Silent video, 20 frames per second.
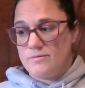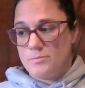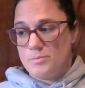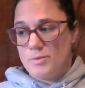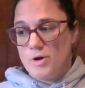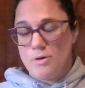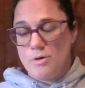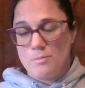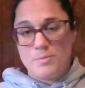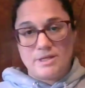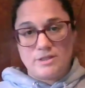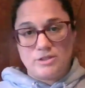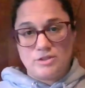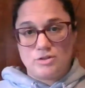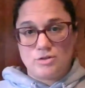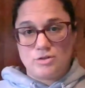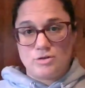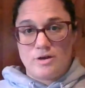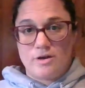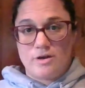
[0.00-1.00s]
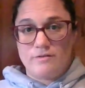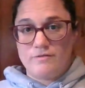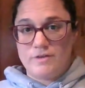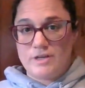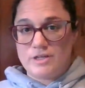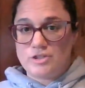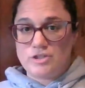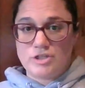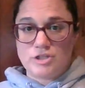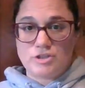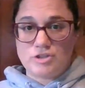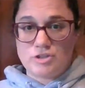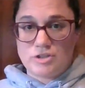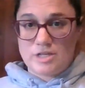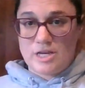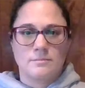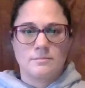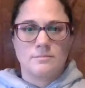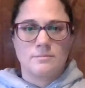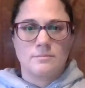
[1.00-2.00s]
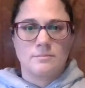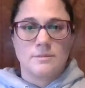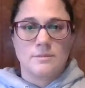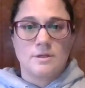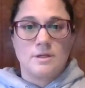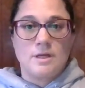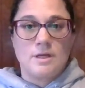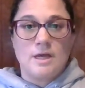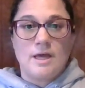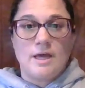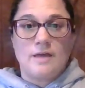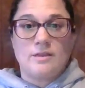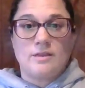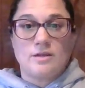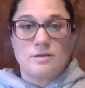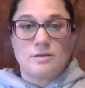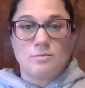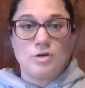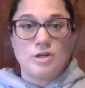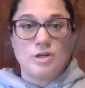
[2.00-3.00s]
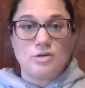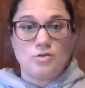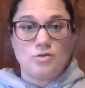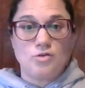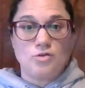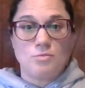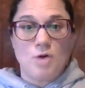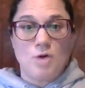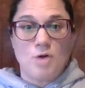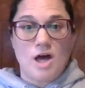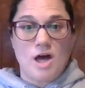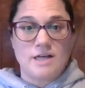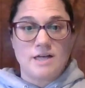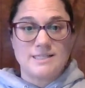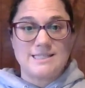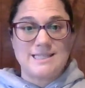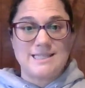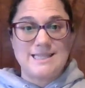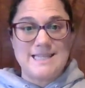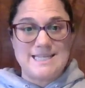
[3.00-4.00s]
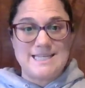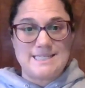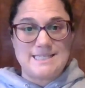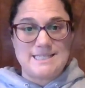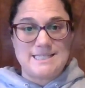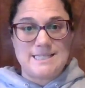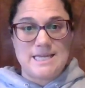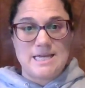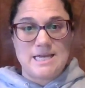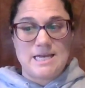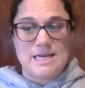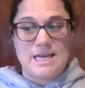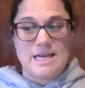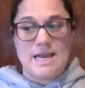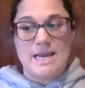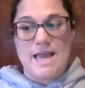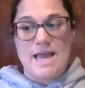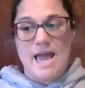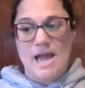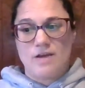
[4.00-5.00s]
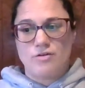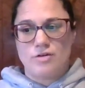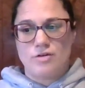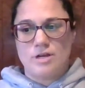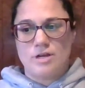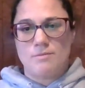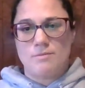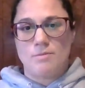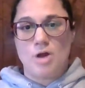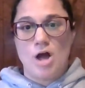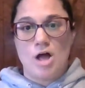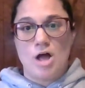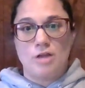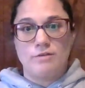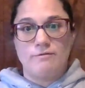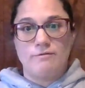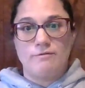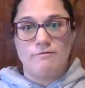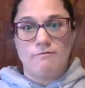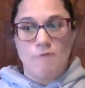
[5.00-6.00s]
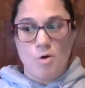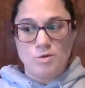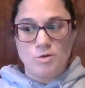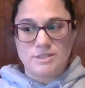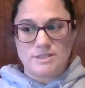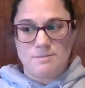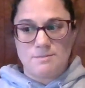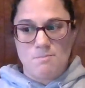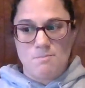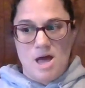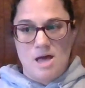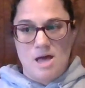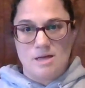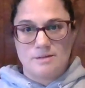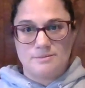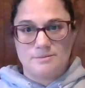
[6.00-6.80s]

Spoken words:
purpose, a vision. And the community toolbox listed an acronym called VOSMA,